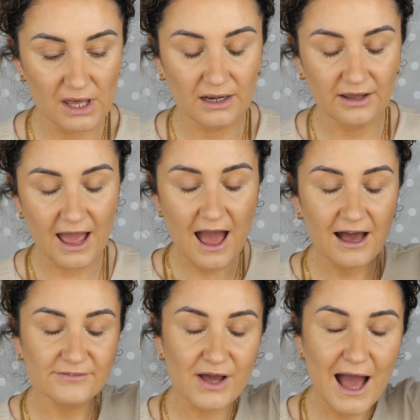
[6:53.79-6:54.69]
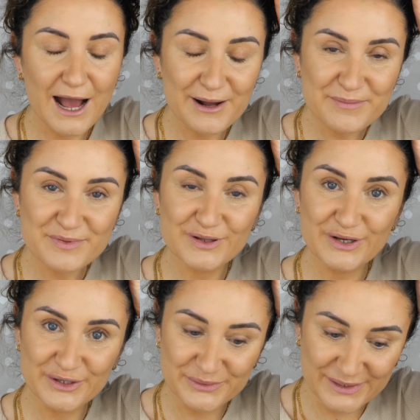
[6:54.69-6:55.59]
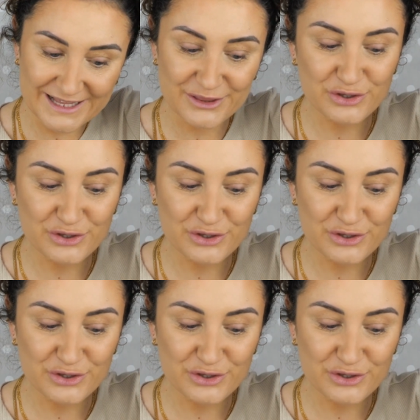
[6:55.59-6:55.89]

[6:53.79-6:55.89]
and I have absolutely